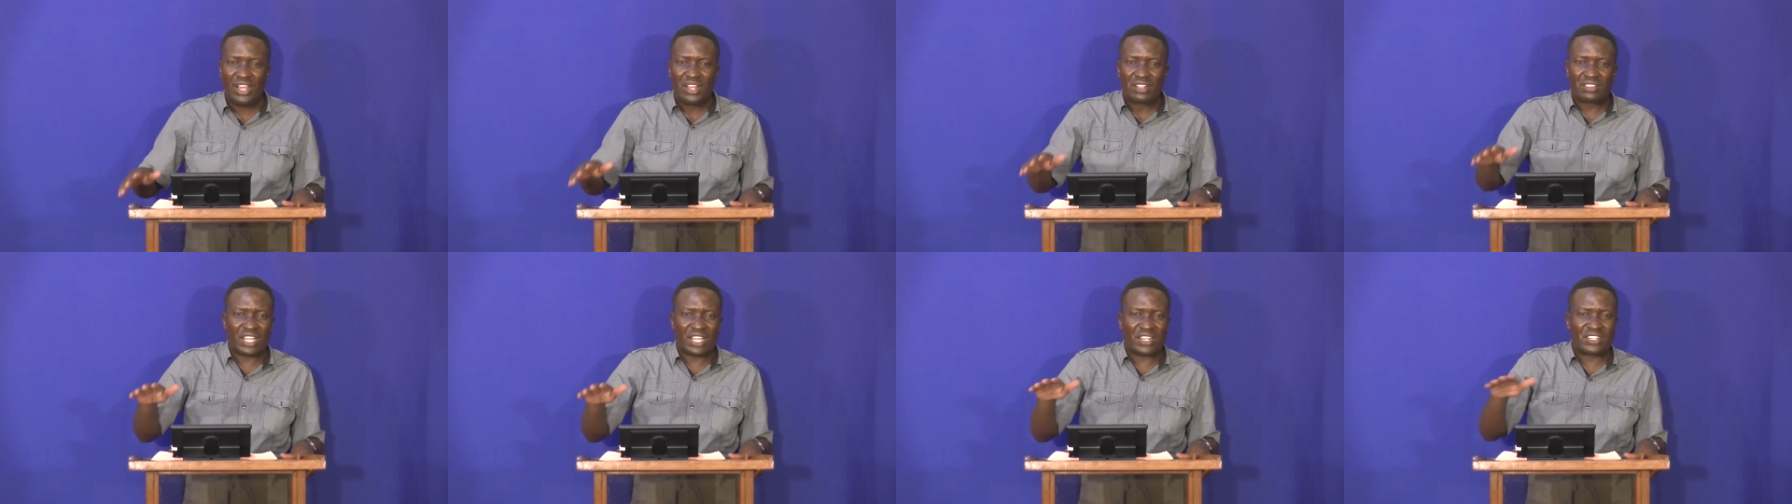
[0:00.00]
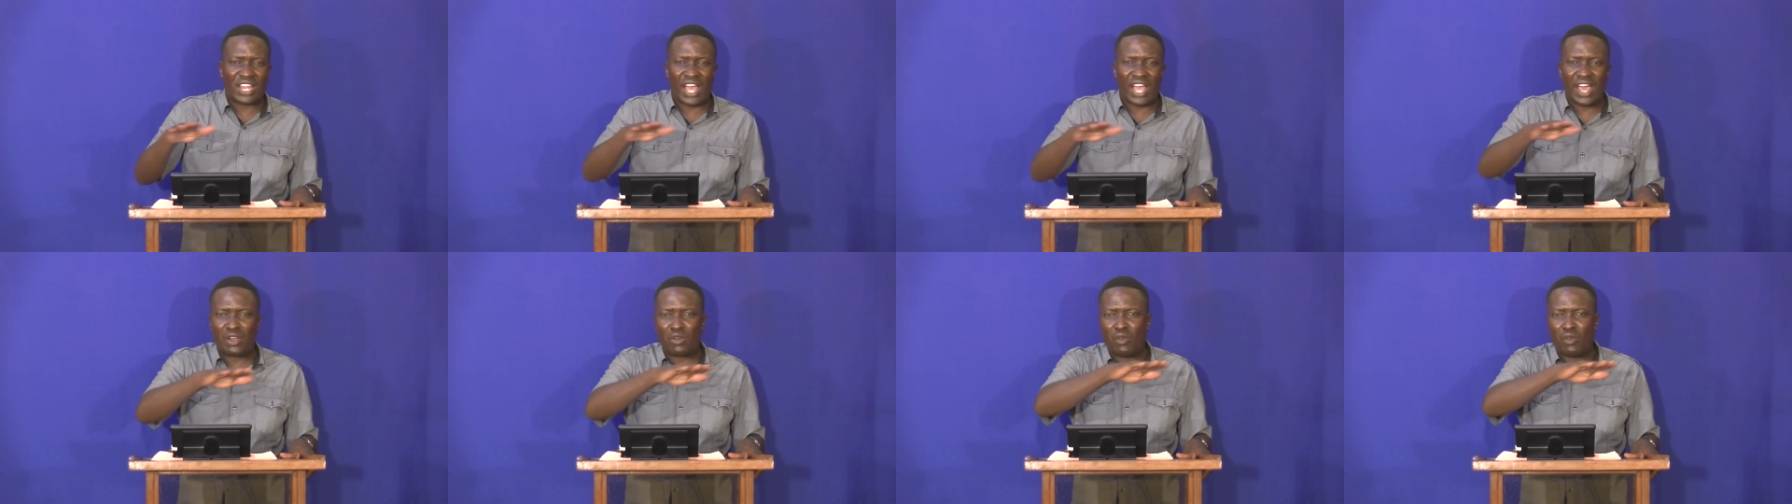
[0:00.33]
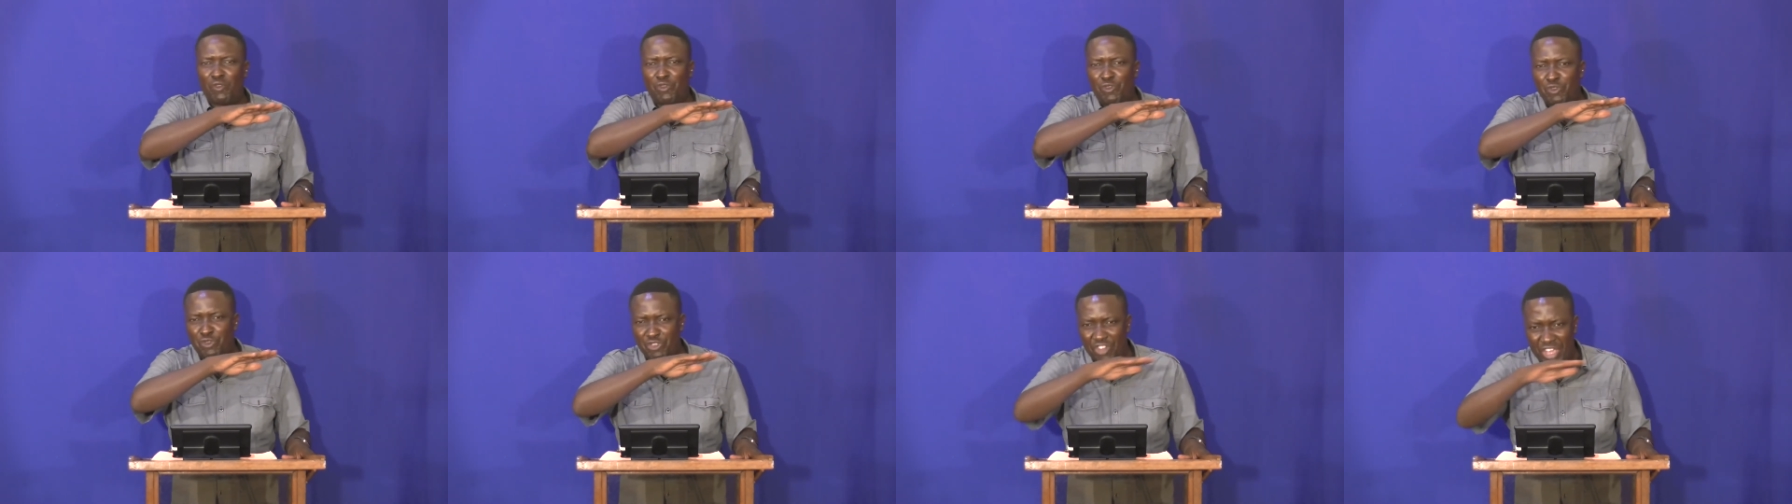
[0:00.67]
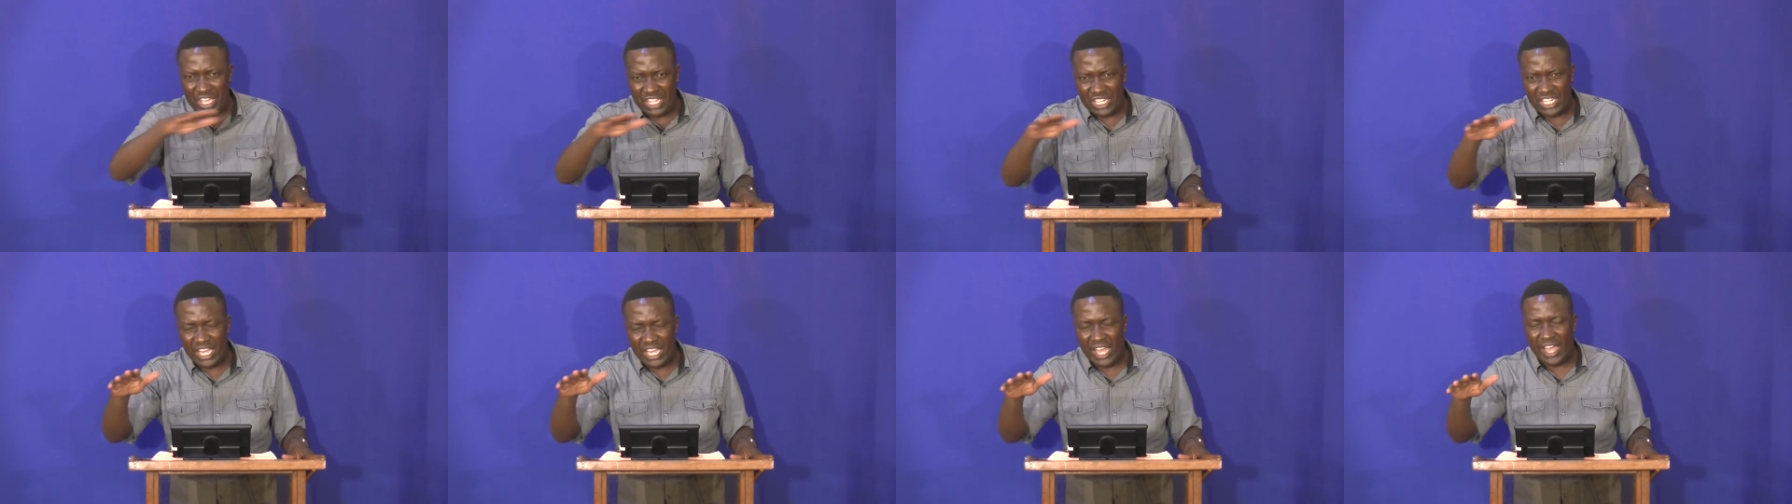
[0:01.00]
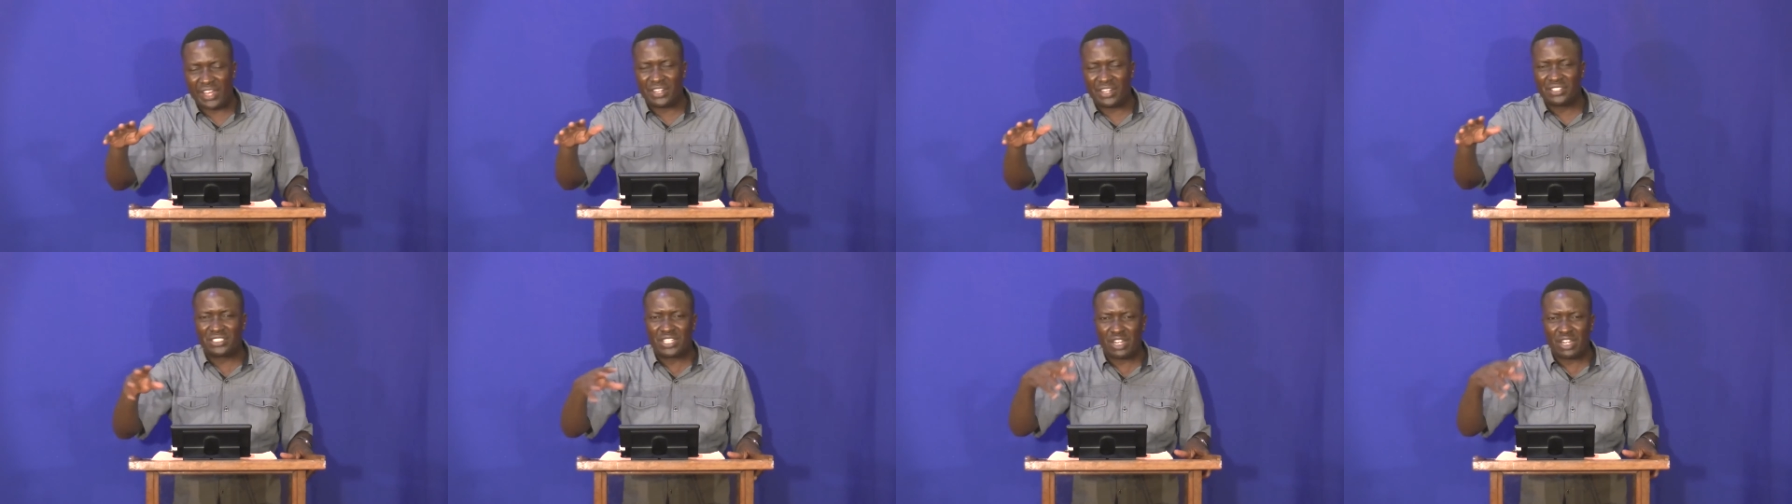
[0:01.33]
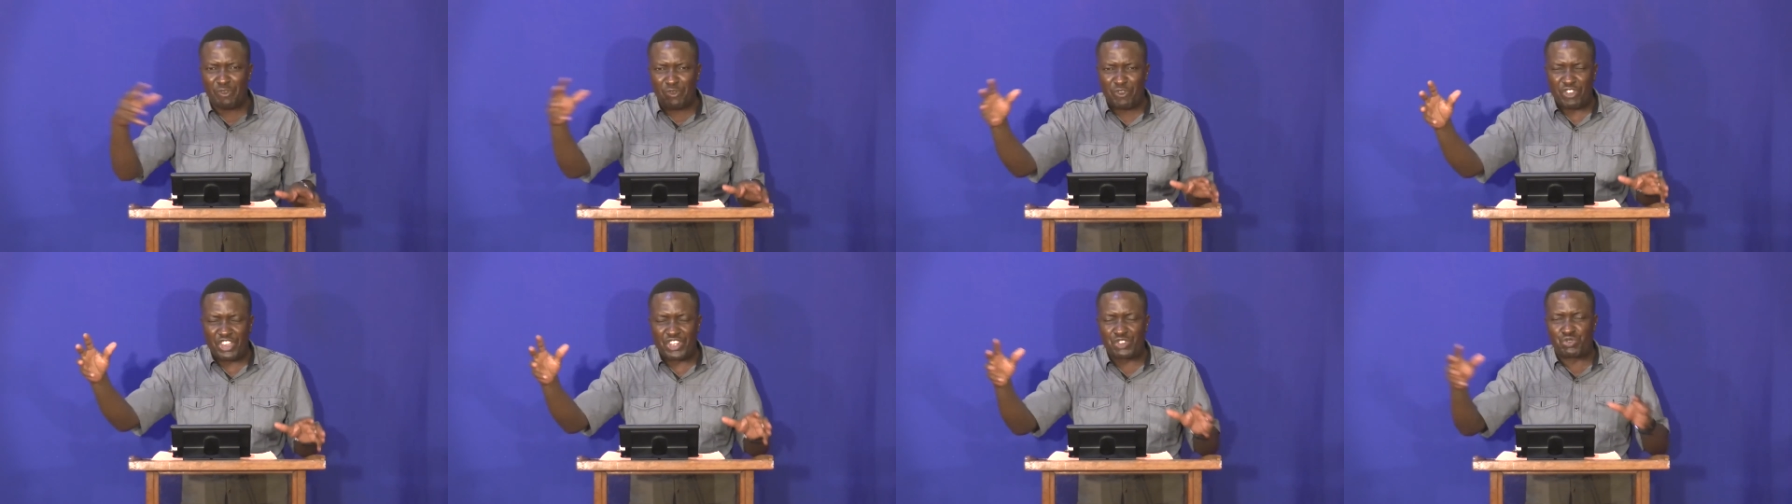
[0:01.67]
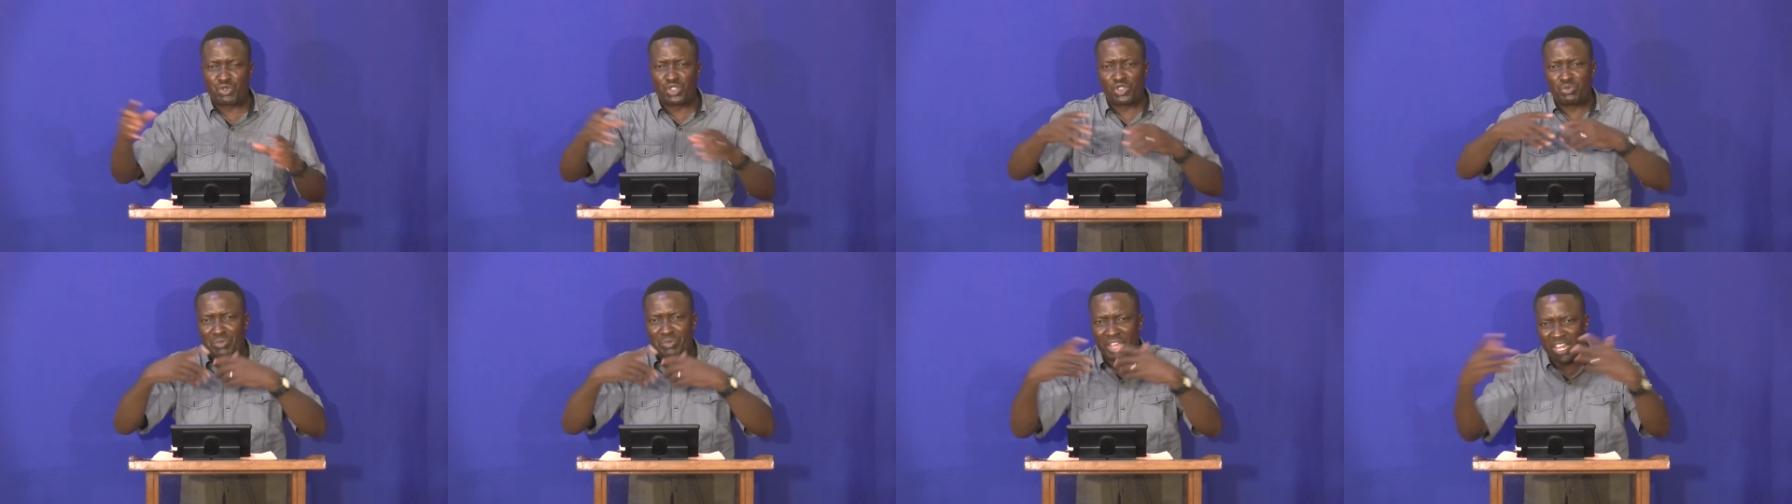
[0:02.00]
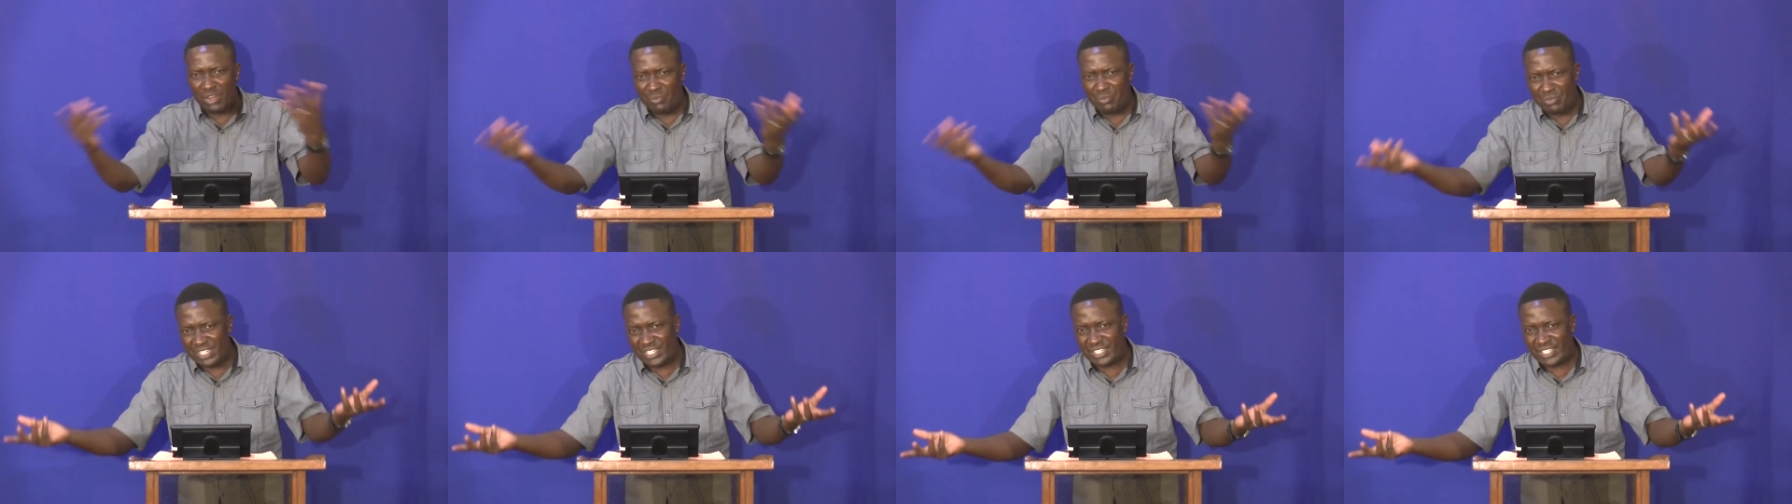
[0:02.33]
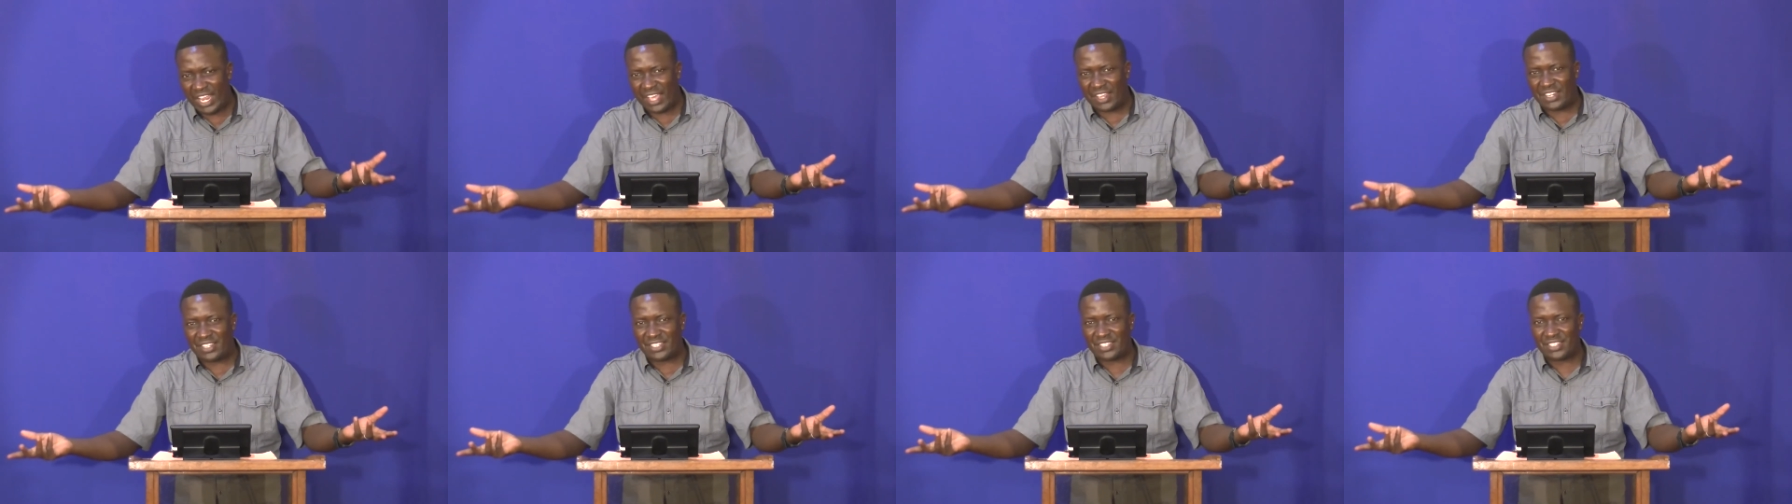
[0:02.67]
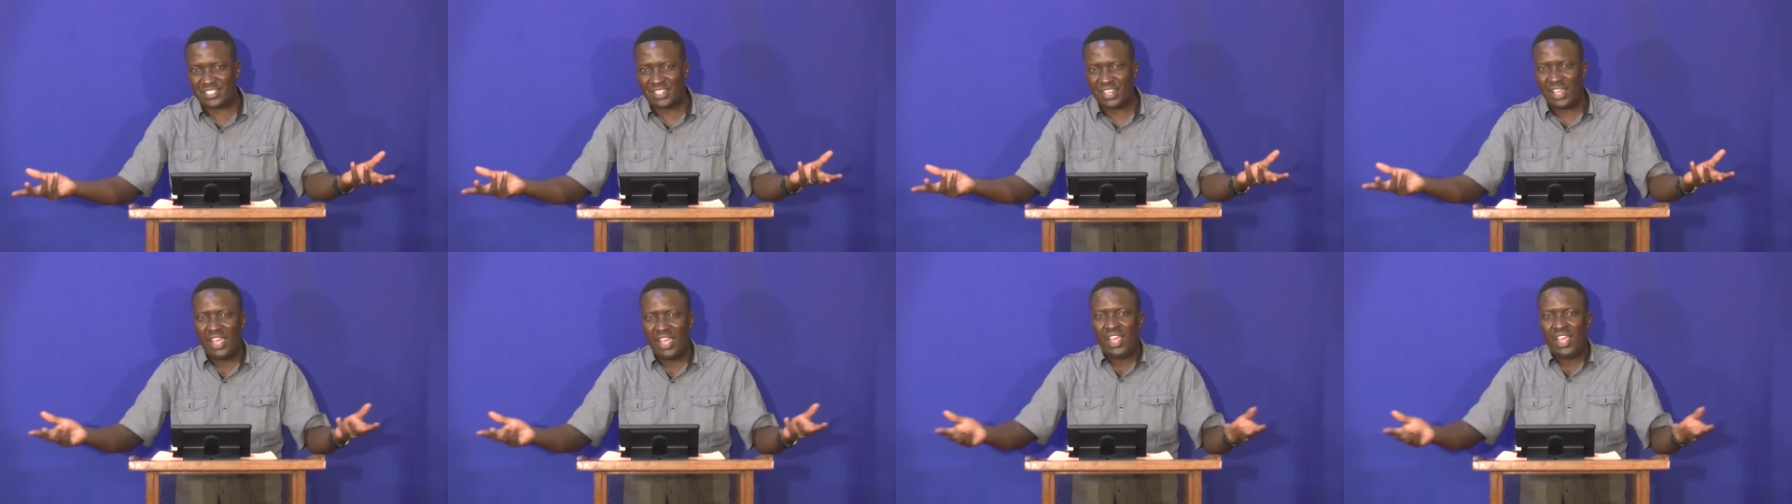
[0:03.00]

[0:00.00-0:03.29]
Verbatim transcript: that are of failure, defeat with many mistakes.